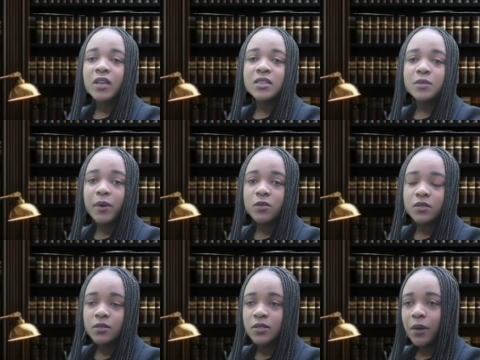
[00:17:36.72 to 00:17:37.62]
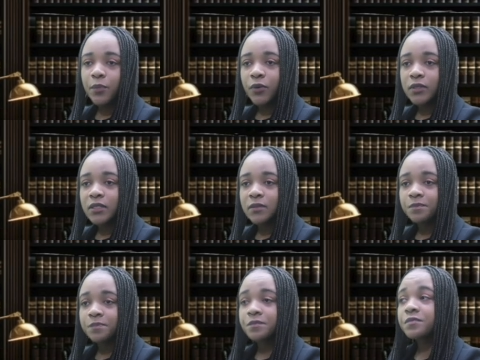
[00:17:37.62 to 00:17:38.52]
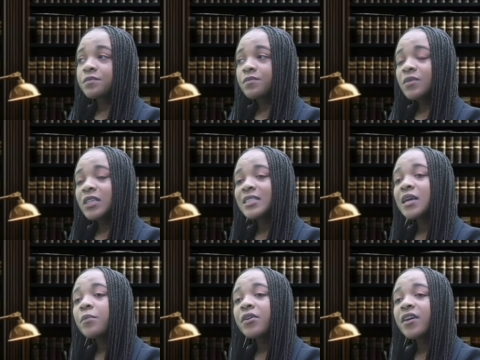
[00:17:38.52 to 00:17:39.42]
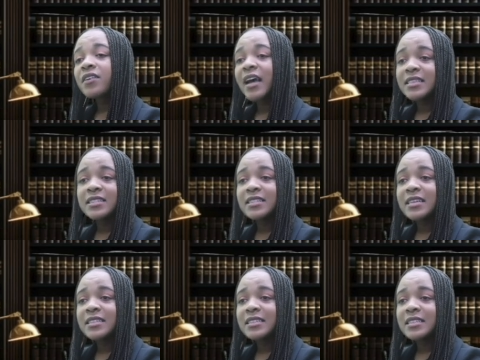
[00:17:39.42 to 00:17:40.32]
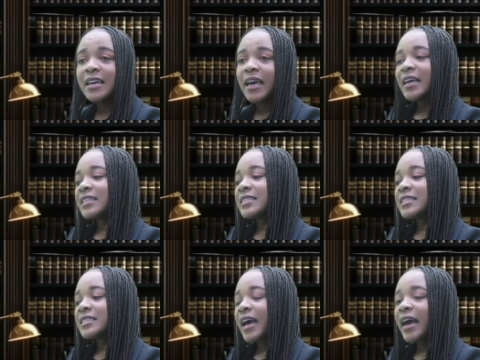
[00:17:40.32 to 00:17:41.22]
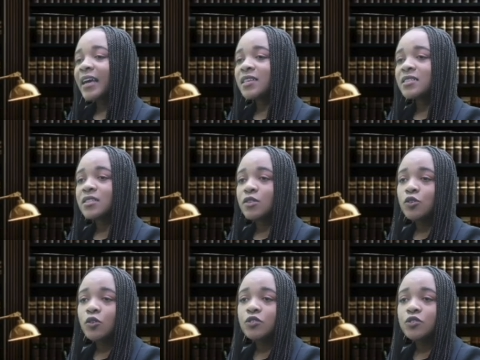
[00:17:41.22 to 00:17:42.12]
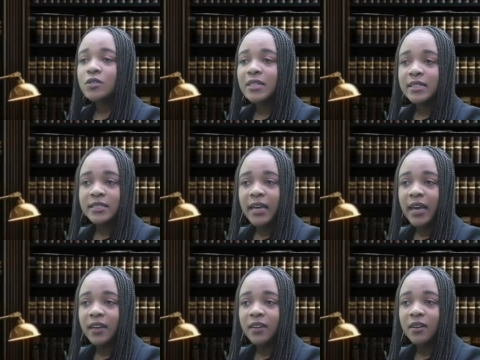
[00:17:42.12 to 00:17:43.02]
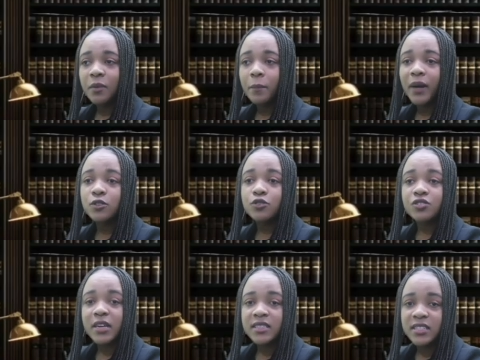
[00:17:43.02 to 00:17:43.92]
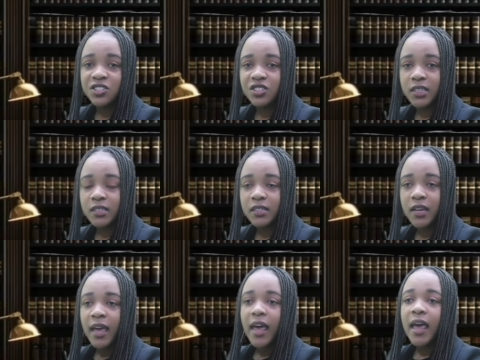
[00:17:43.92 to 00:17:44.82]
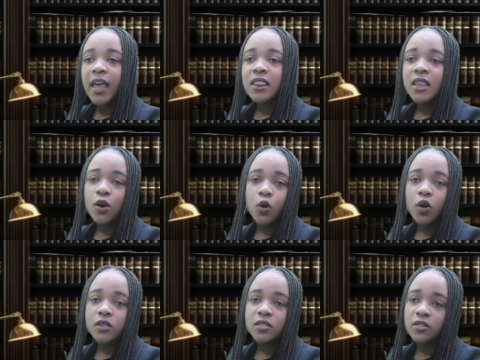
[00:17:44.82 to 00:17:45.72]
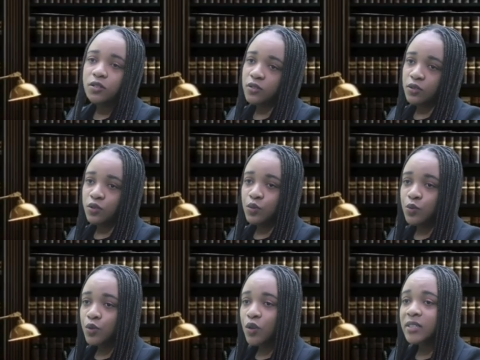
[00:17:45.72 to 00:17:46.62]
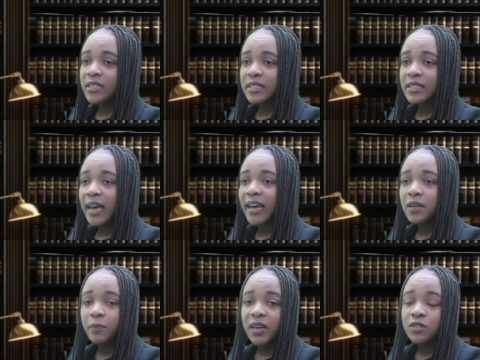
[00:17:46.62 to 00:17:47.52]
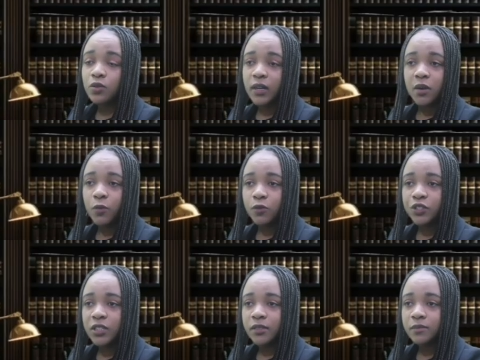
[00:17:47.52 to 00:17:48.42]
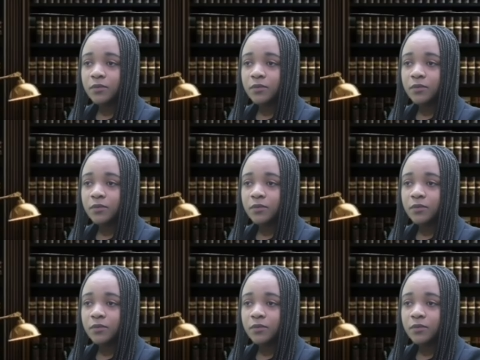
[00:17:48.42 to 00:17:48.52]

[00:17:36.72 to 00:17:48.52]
Spousal support. Temporary assistance designed not to sustain but to transition. And the courts do not decide based on emotion.